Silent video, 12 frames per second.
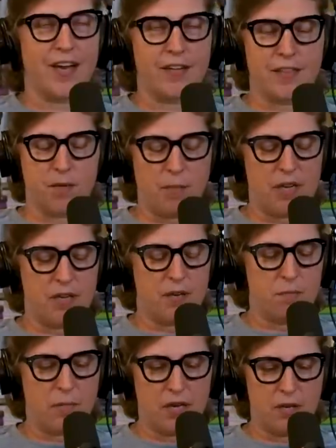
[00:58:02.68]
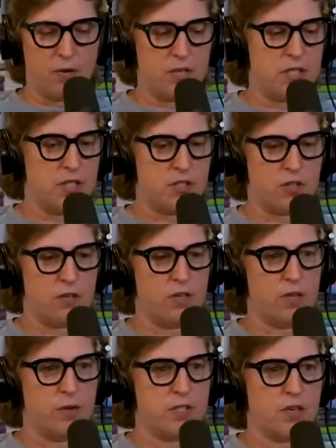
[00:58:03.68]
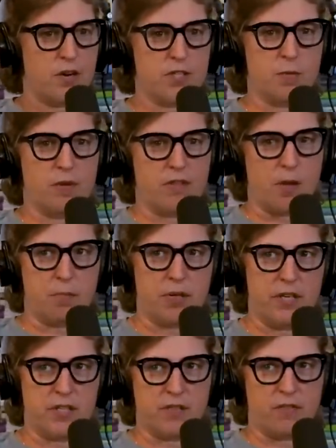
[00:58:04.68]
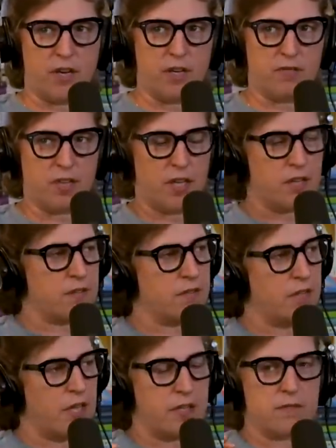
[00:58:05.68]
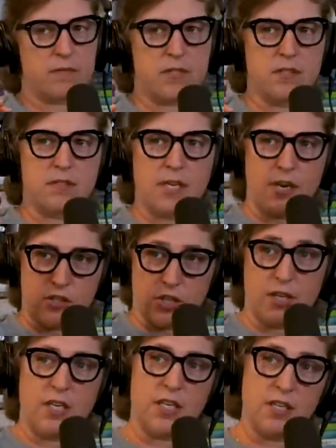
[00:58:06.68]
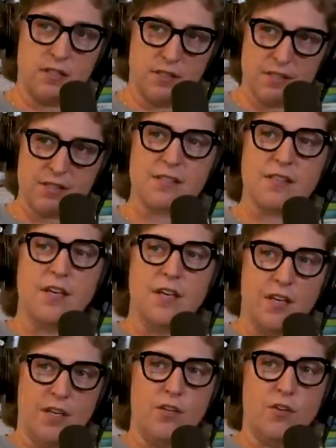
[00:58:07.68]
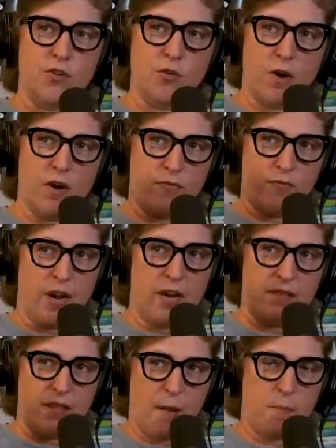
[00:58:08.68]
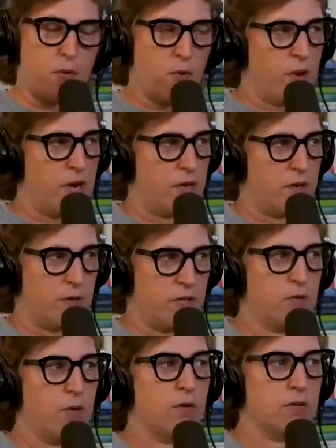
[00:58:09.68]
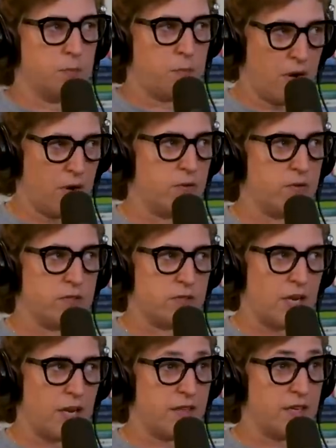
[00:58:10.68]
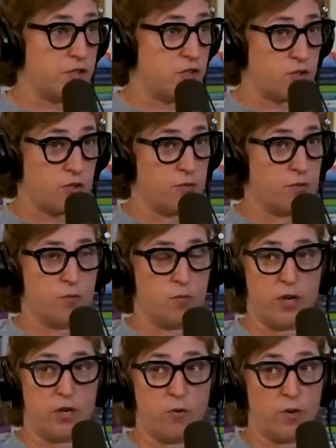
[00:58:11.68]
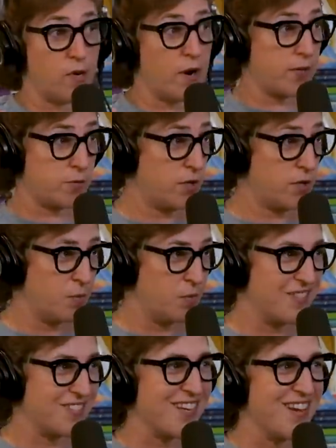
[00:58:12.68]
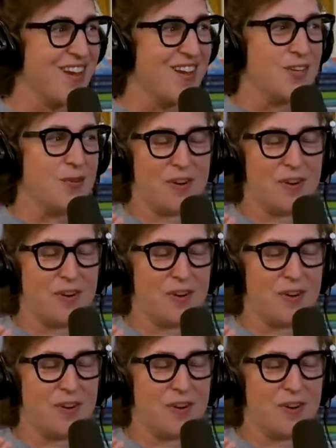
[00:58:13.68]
I think my my yoga teacher, you know, he talks about that place of kind of like like tension and ease you know you want to find that point when you hold a pose and i think it's true when you interact with humans yeah.